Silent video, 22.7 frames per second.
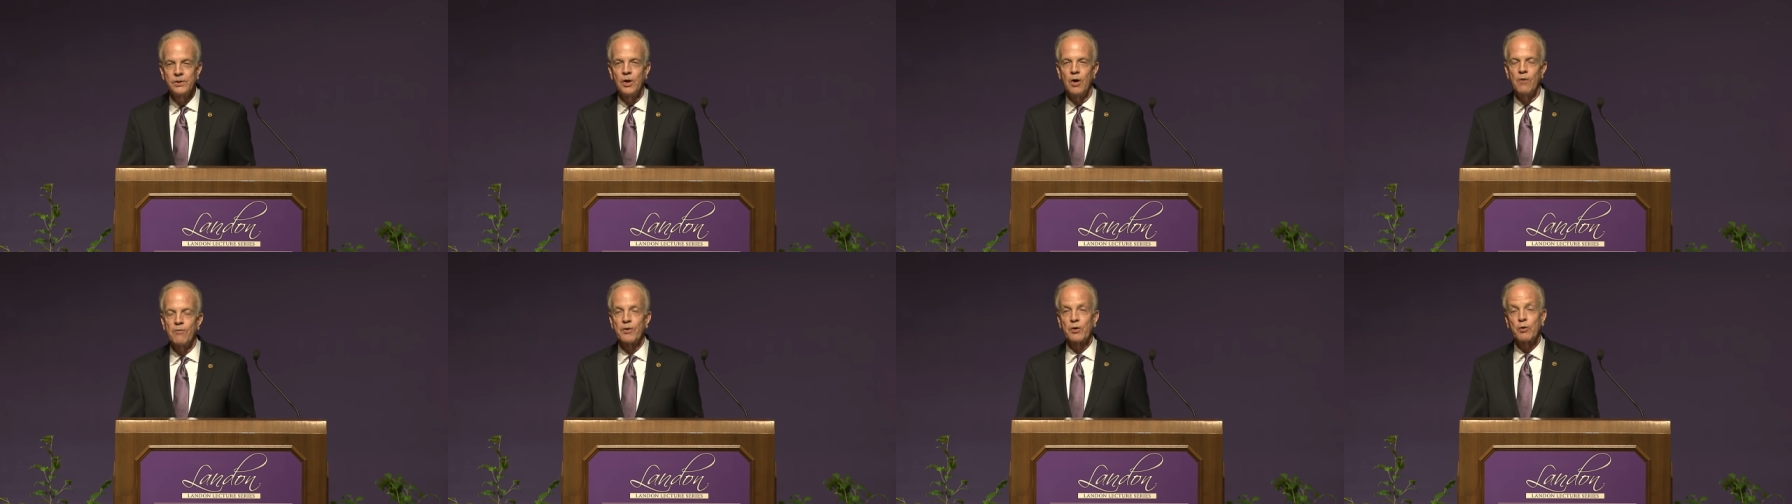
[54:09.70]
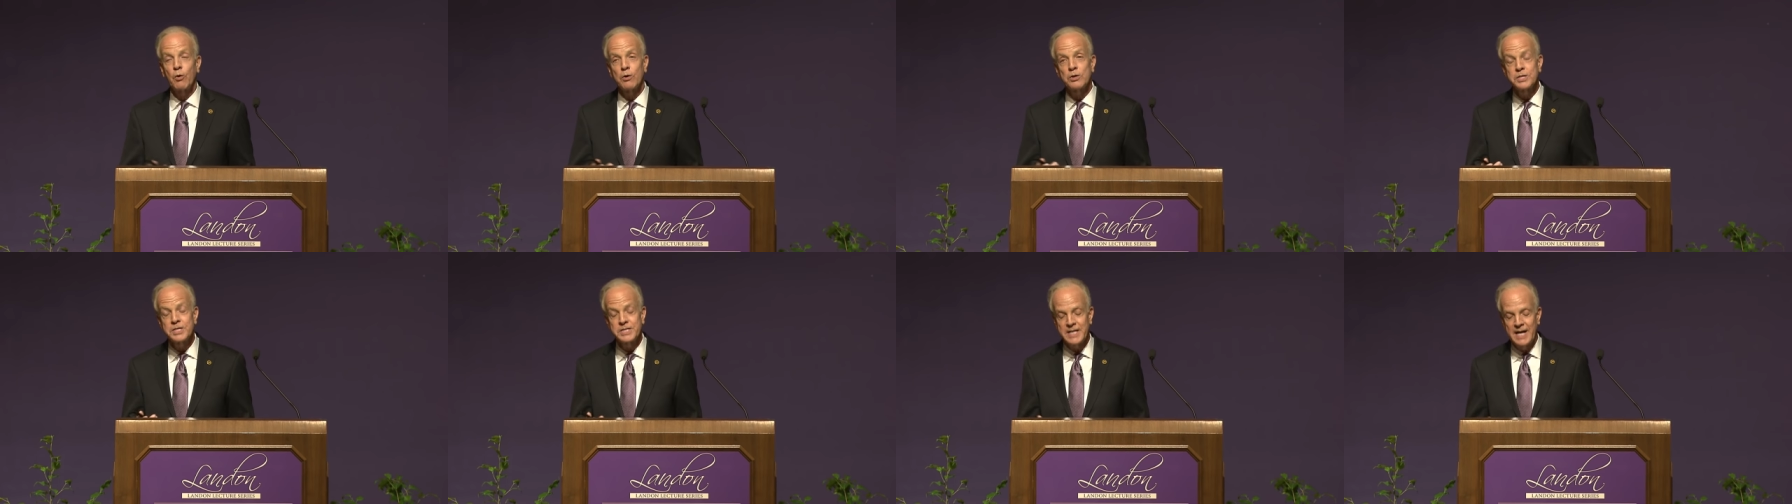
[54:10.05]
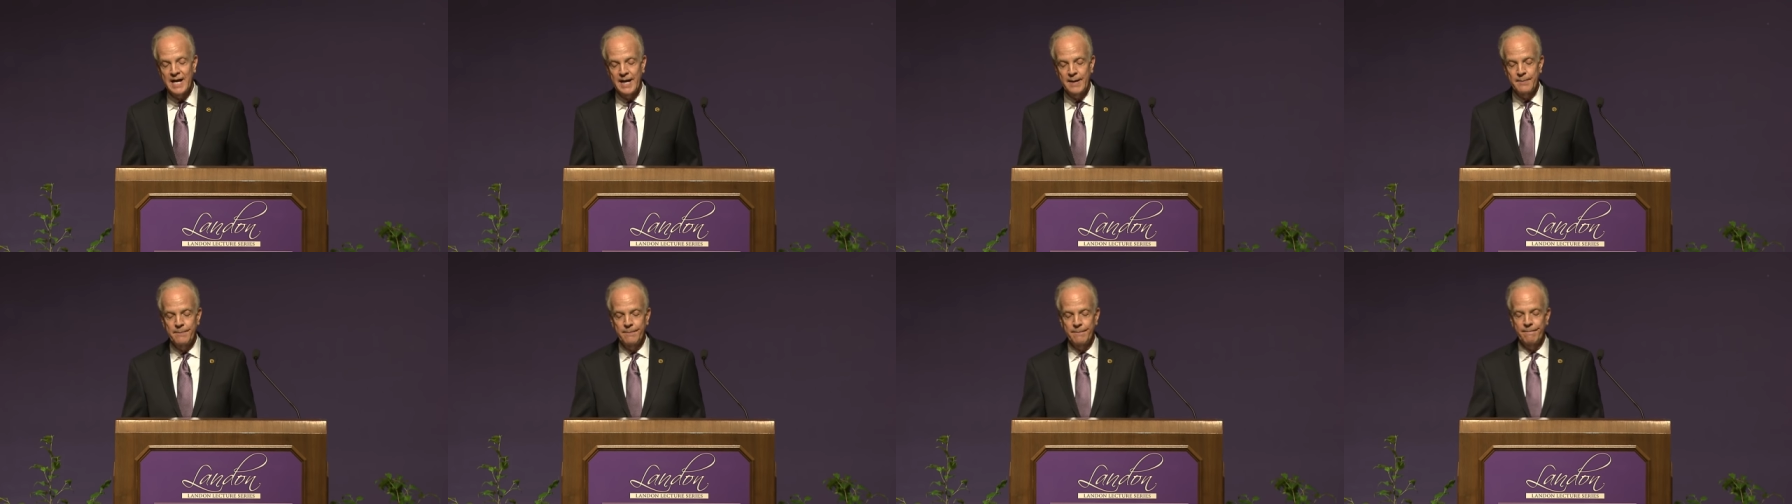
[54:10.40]
Over the course of
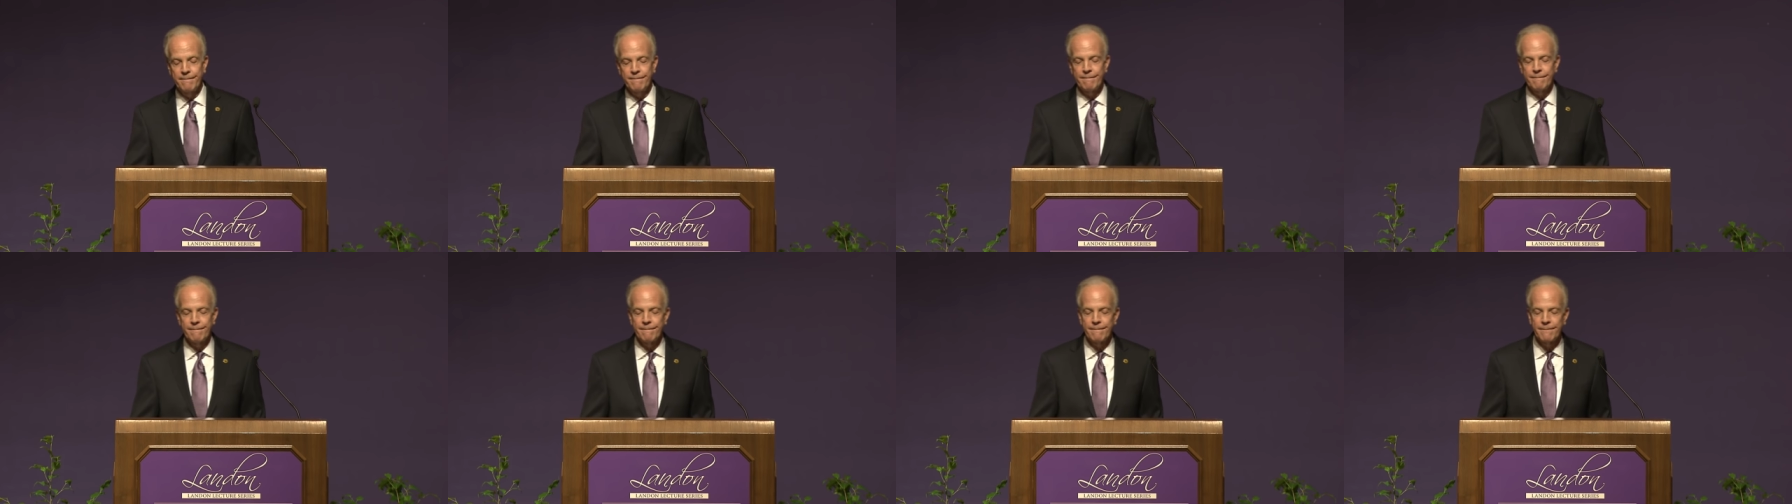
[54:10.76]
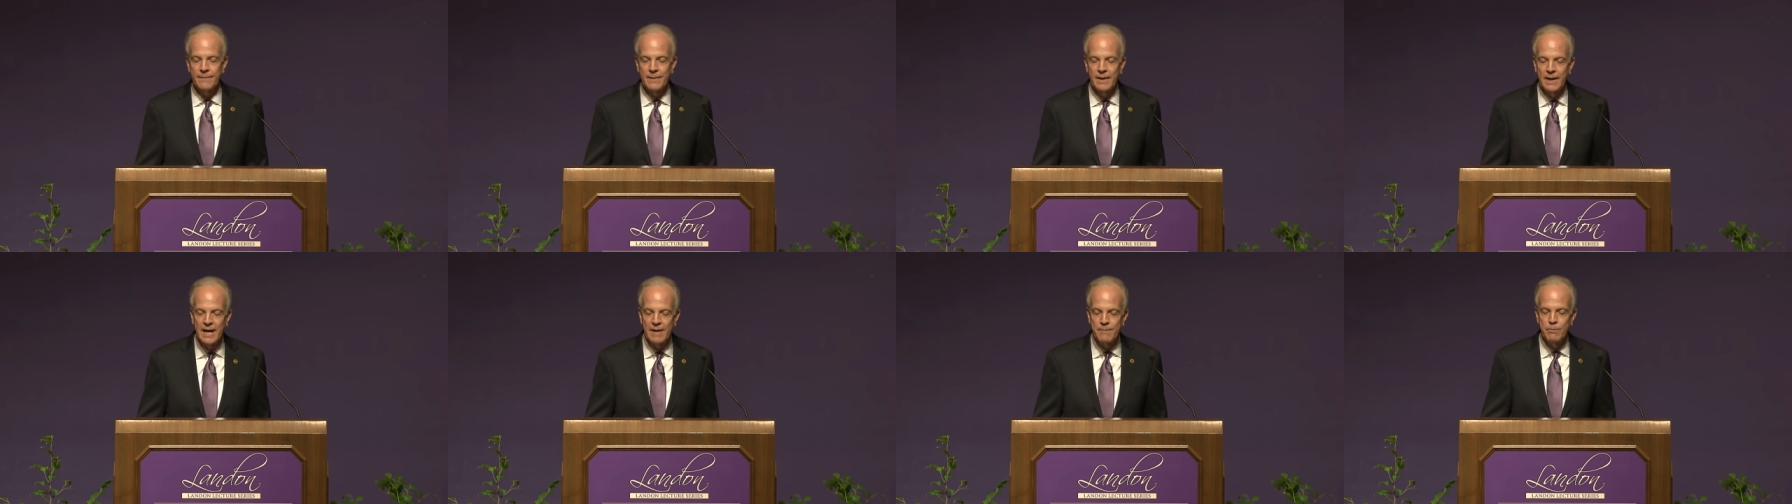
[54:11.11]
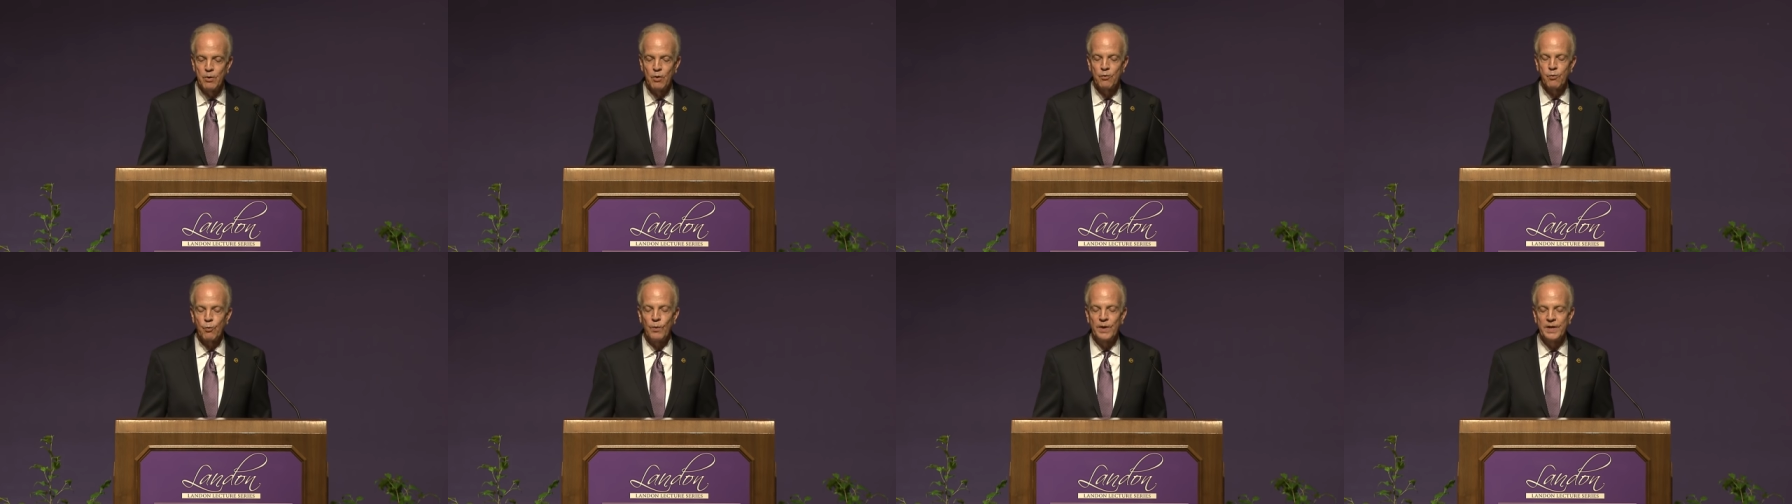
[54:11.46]
time, I
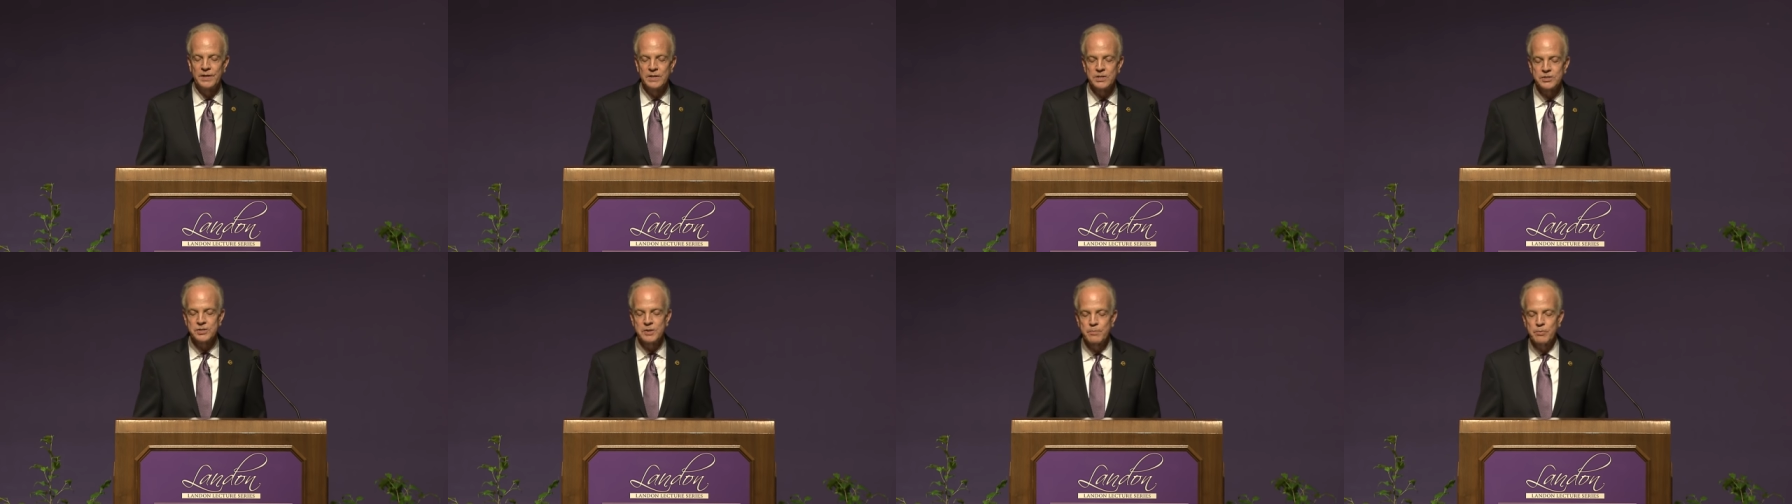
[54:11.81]
both witnessed